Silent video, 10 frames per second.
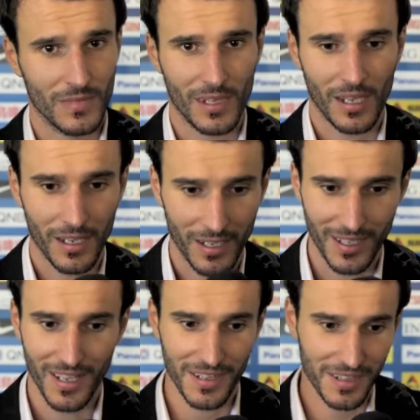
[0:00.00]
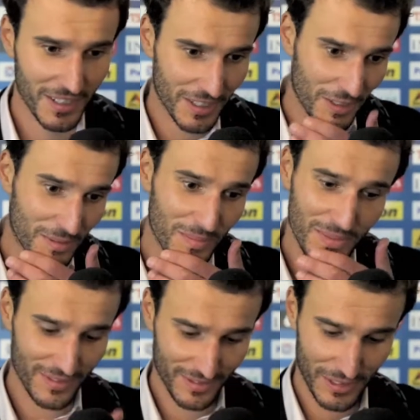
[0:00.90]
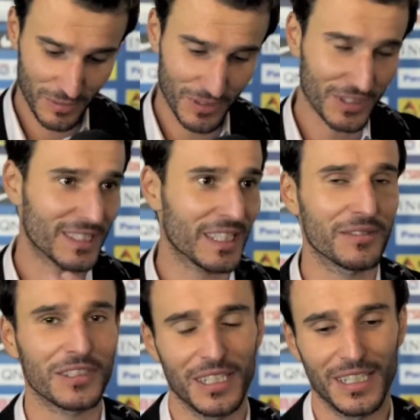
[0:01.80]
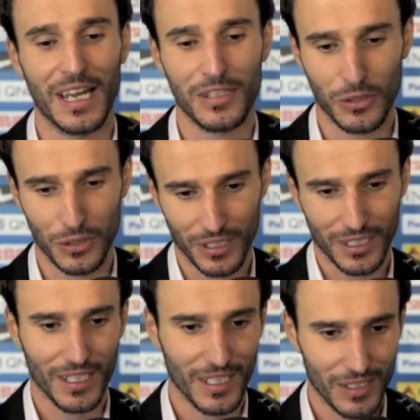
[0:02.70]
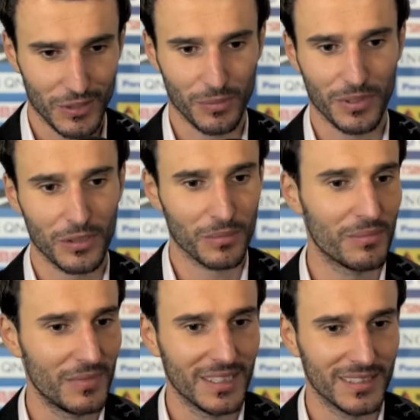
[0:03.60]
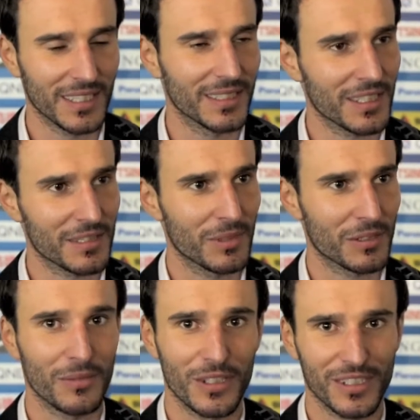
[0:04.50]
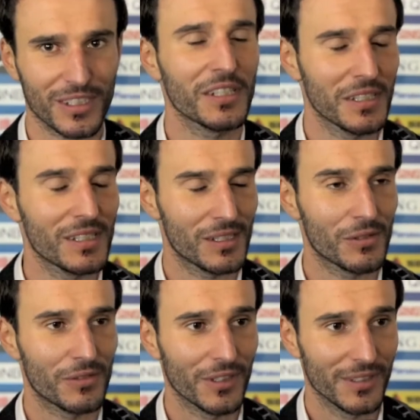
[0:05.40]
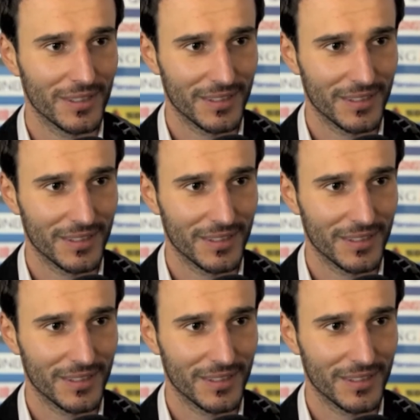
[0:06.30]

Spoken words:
I think I caught a bit of an elbow and stuff, so no, it's all good. It's all be good, done and dusted by tomorrow, so it's all fine.